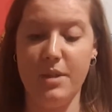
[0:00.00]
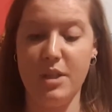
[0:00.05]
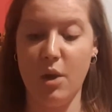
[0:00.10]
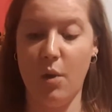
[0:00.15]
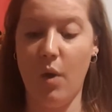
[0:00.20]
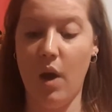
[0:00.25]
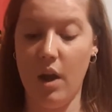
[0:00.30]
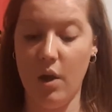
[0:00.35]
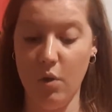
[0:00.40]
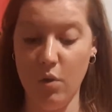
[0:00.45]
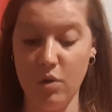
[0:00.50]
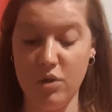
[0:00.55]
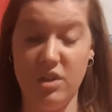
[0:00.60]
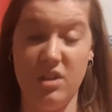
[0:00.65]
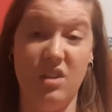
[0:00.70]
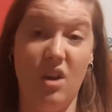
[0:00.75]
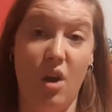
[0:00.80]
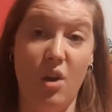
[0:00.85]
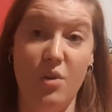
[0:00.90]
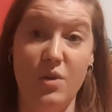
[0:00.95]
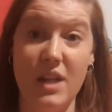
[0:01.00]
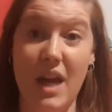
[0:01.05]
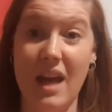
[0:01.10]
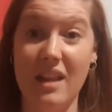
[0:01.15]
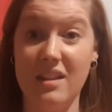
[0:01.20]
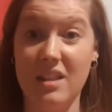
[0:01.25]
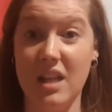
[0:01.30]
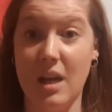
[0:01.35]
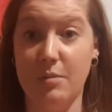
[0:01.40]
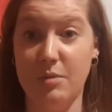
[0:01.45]
so I ordered those at
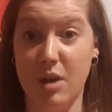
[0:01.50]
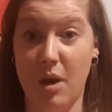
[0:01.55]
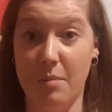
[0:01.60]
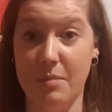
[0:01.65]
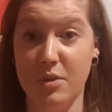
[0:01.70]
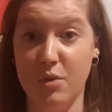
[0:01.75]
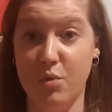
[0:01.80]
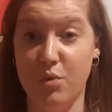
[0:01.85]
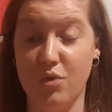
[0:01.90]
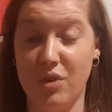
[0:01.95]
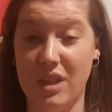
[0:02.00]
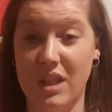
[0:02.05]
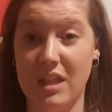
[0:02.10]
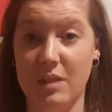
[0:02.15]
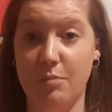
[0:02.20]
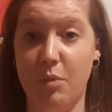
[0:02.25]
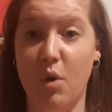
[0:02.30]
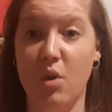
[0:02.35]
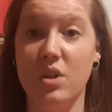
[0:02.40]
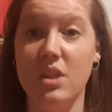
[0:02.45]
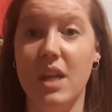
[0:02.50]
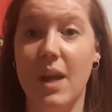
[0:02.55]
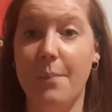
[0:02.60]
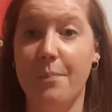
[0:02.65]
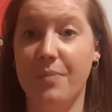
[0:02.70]
the same time as ordering this box